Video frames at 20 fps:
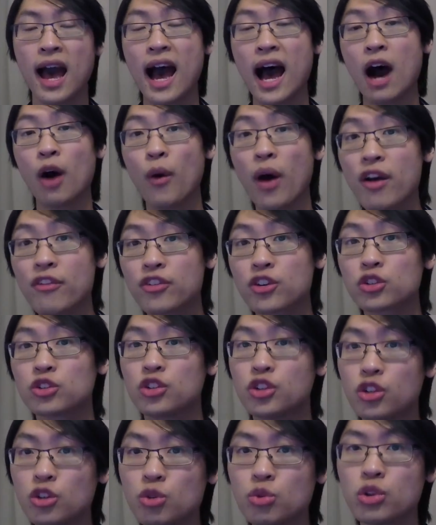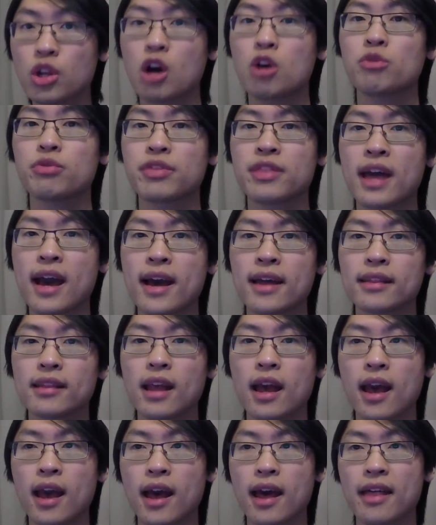However, do note that
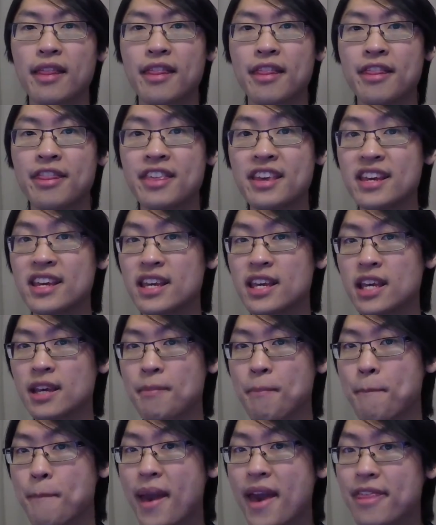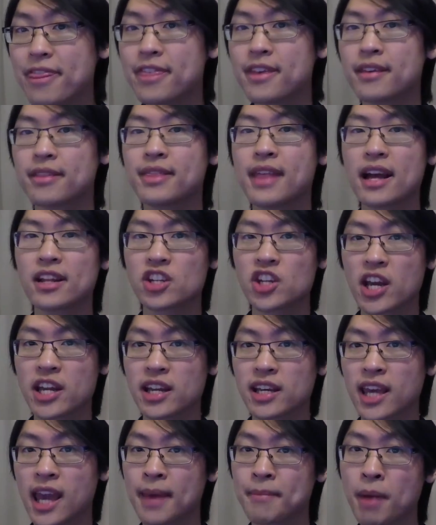the method that
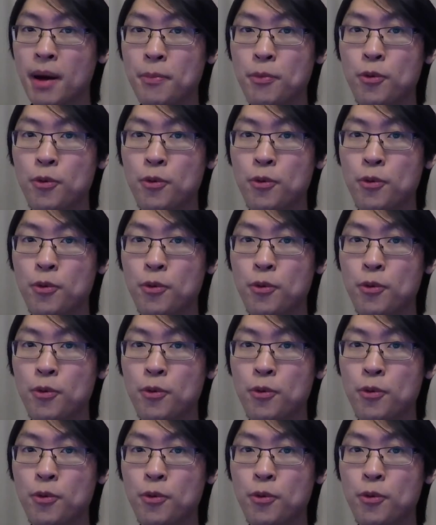China came up